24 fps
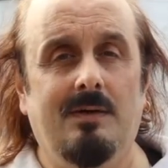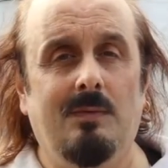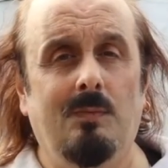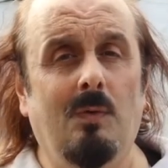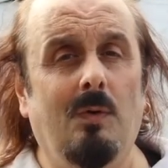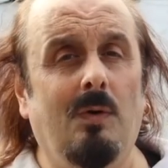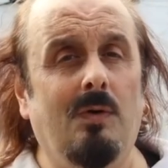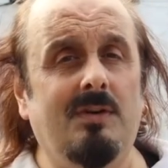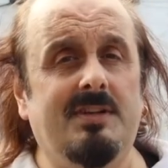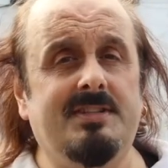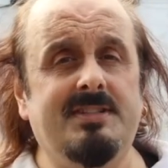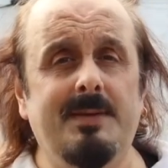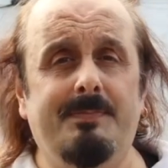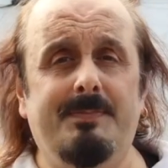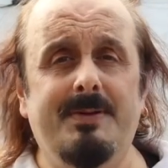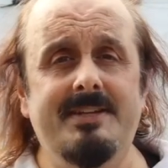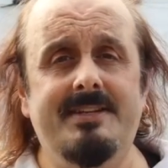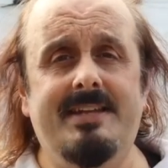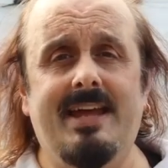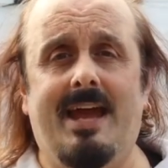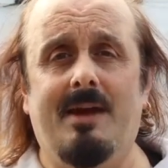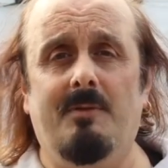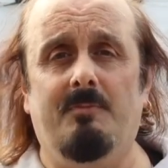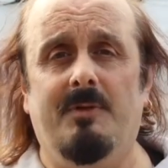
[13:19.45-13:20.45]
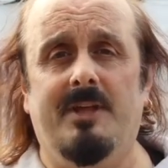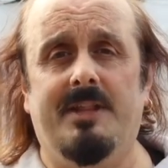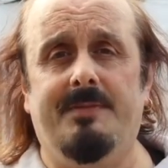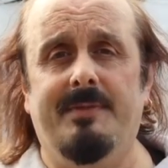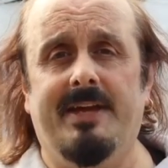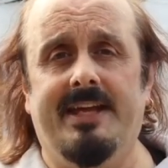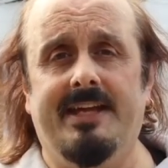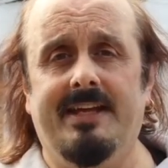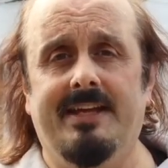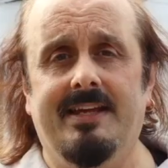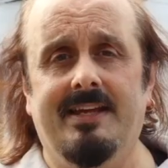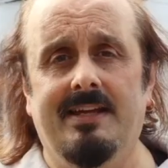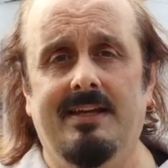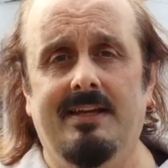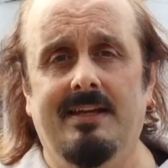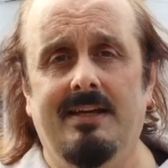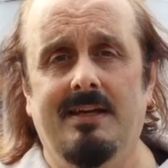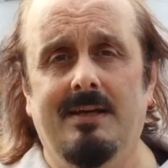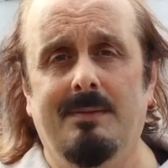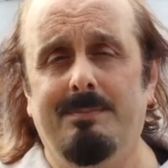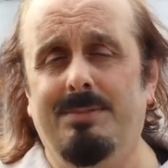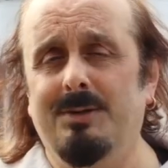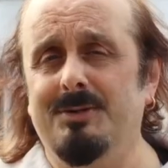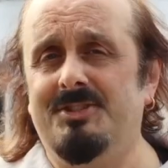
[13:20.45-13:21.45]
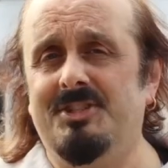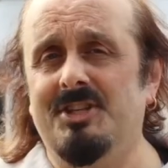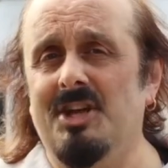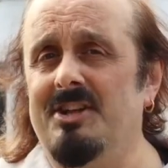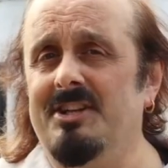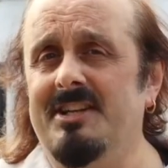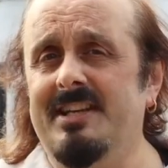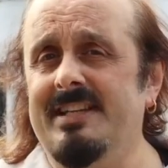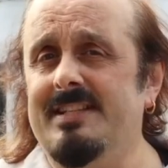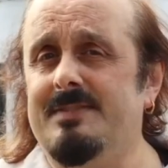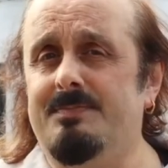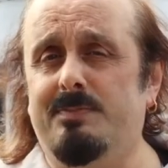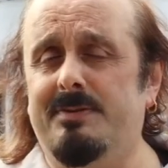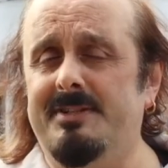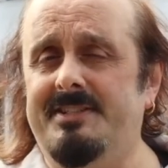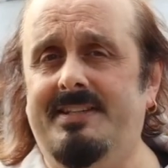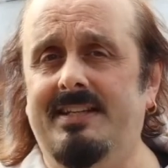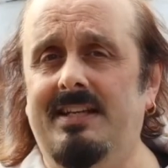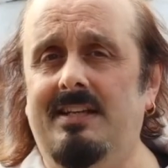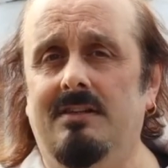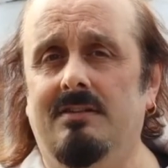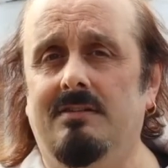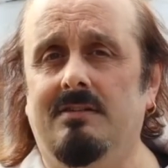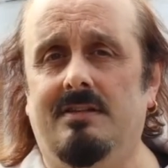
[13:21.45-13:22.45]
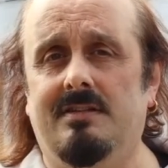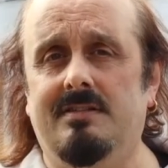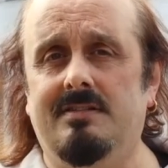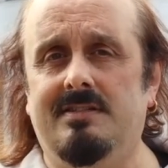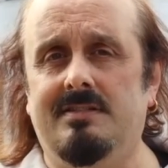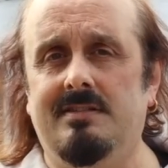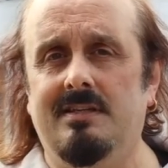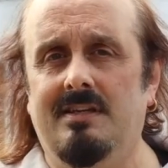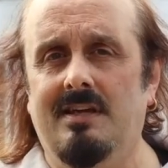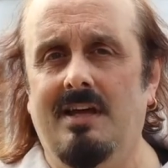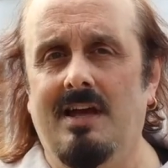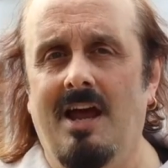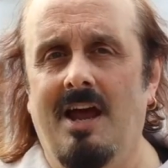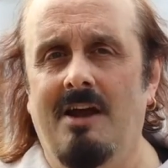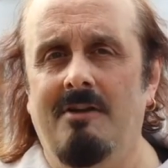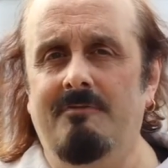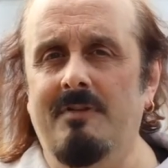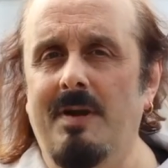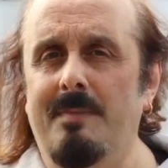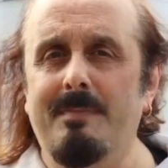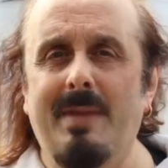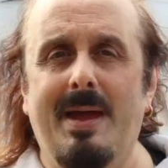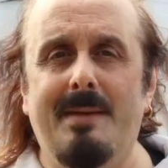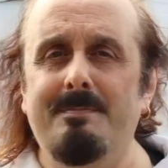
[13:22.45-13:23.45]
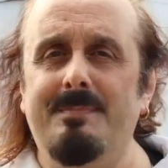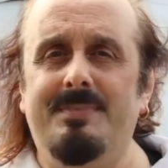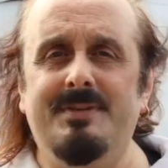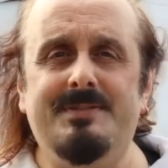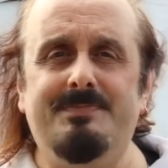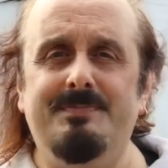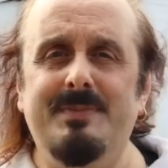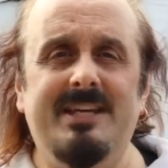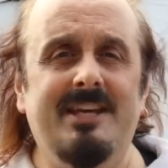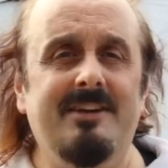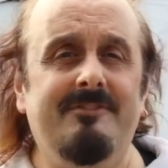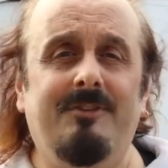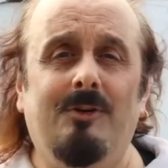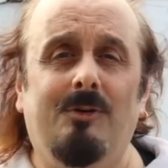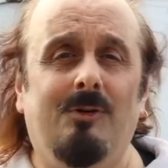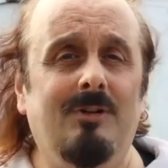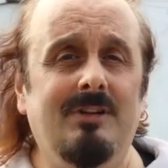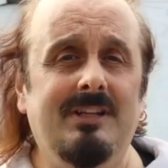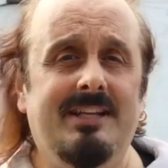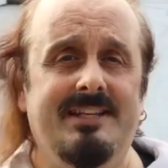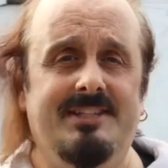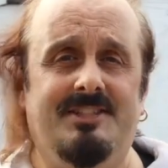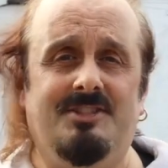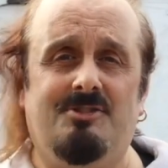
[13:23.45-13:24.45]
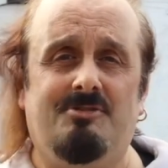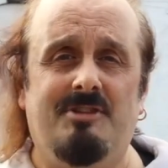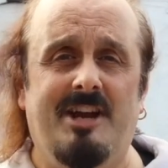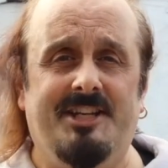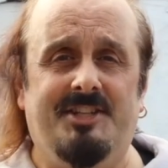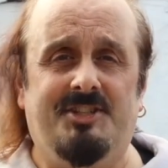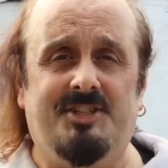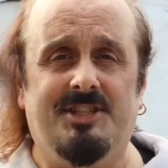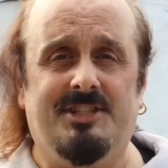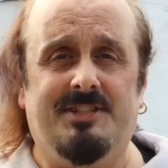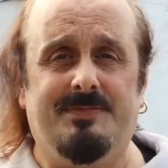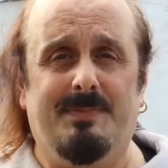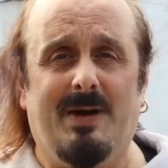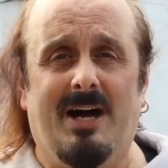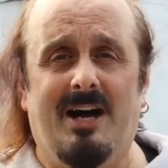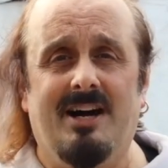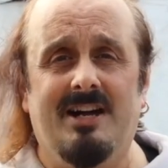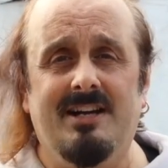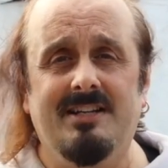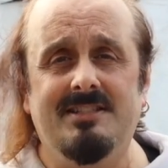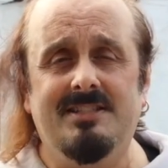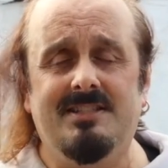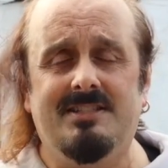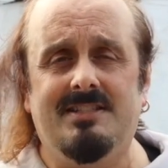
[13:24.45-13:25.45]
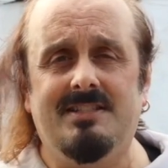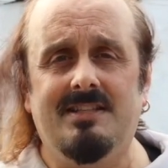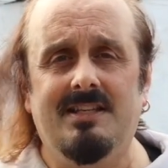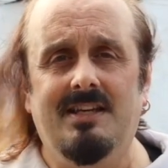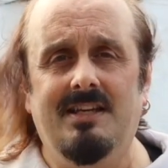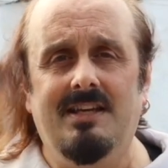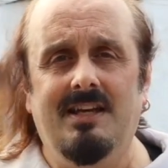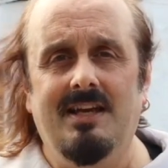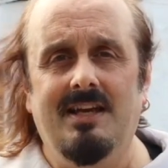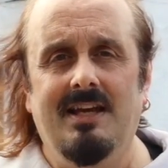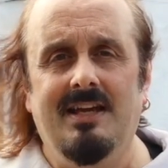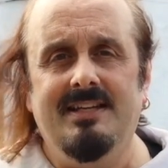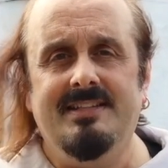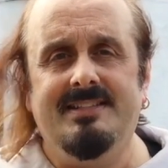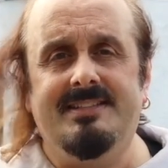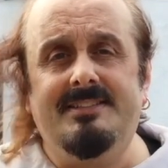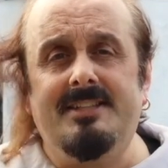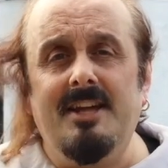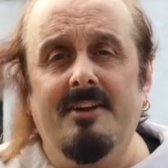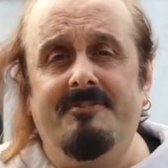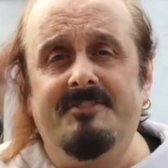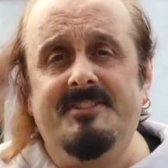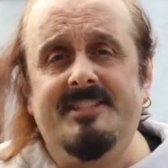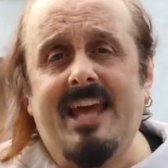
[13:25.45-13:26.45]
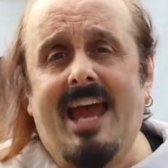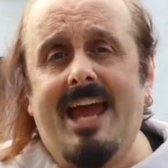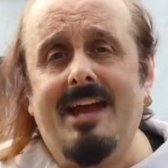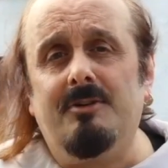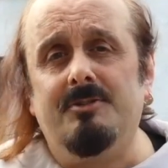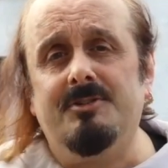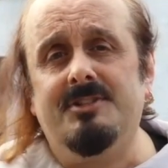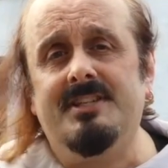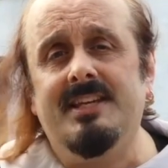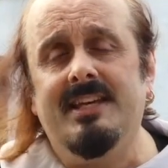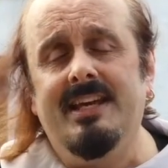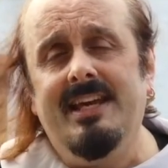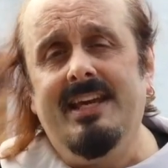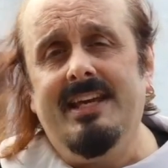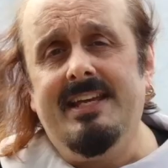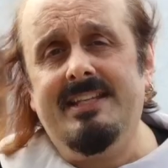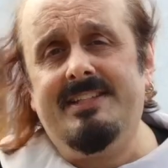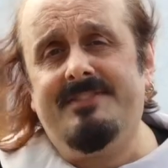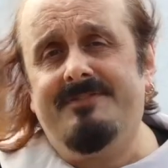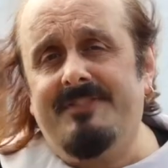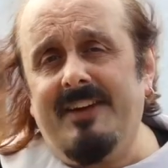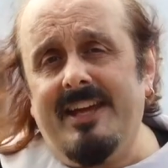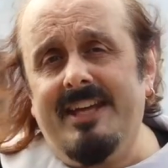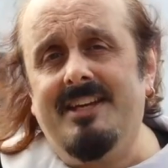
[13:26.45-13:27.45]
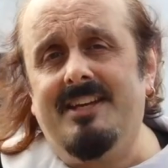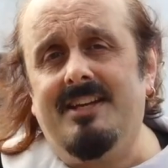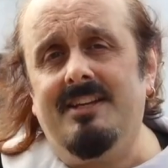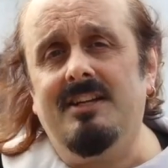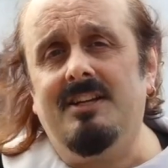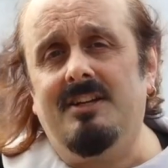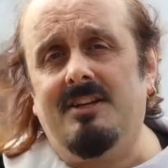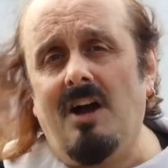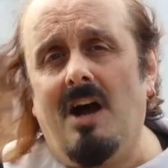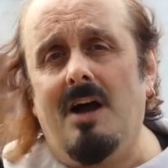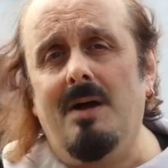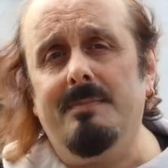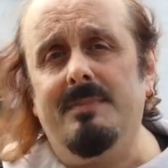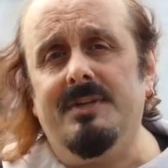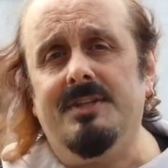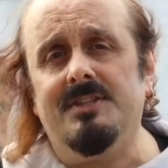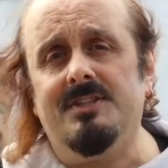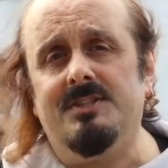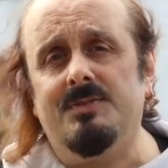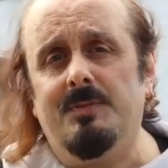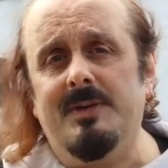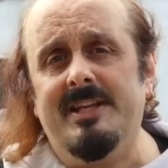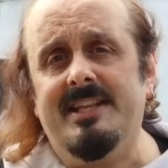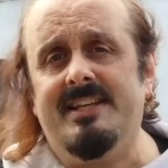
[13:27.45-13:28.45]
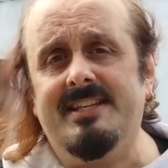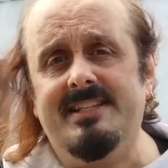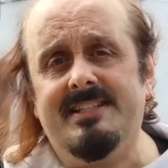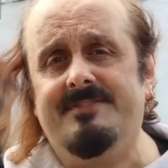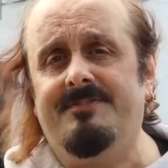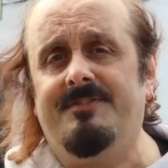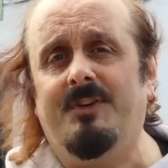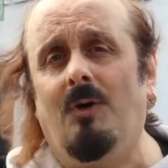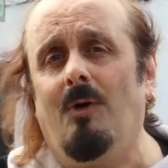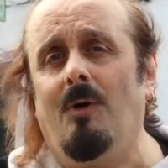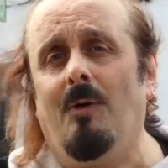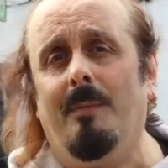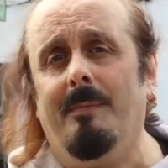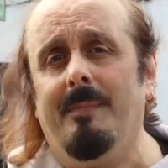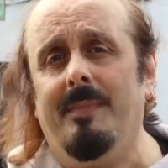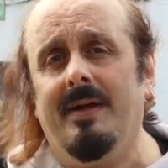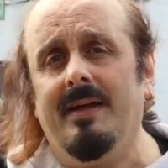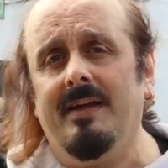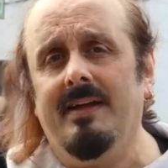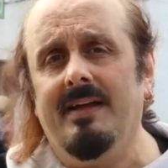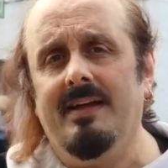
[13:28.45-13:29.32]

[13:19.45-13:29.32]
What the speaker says: walks up and down with me, puts on his pretty looks, remembers me of all his gracious parts, stuffs out his vacant garments with his form.